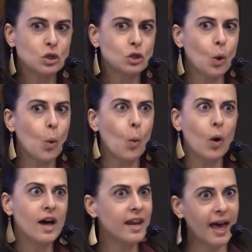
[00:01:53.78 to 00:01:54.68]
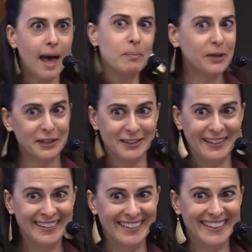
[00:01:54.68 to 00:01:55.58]
So what happened?
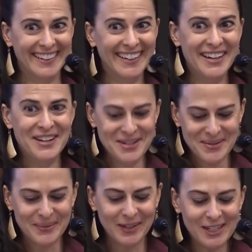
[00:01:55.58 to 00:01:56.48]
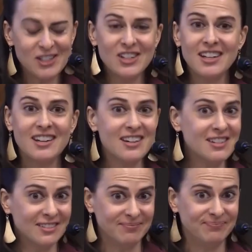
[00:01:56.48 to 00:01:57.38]
What did she
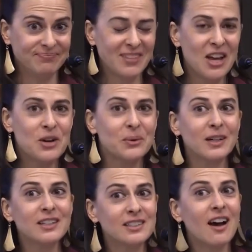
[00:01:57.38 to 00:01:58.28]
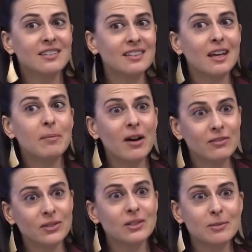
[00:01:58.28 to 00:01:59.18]
do? We're going to talk today
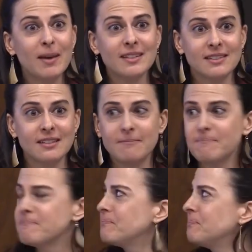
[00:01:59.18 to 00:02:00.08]
about food as medicine.